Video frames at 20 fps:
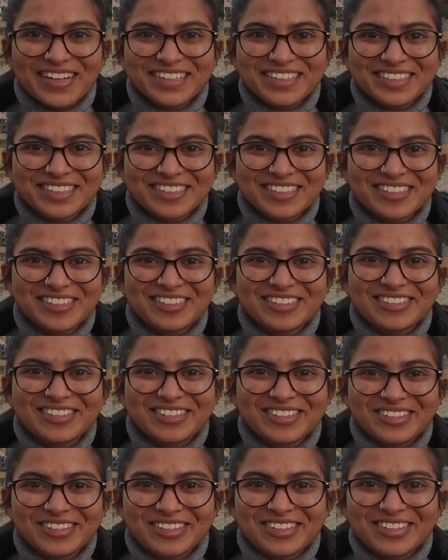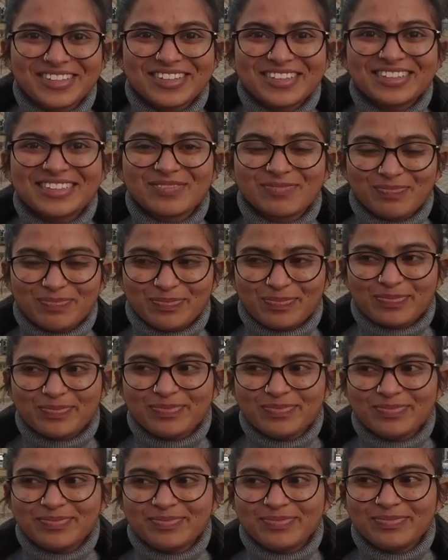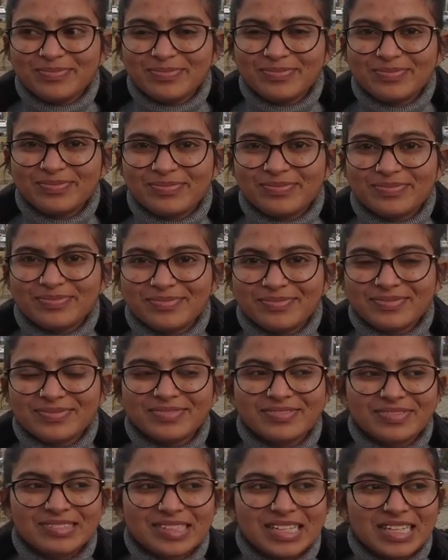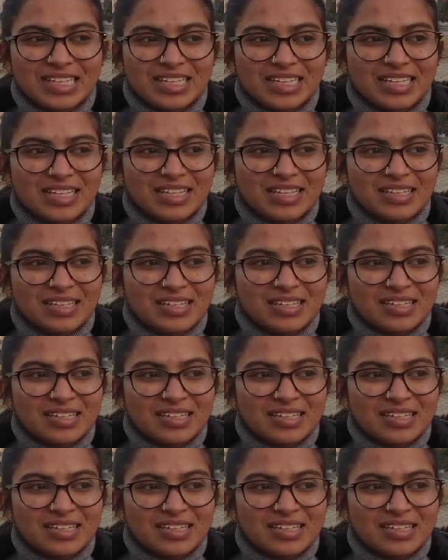16-year-old sister. She's studying what?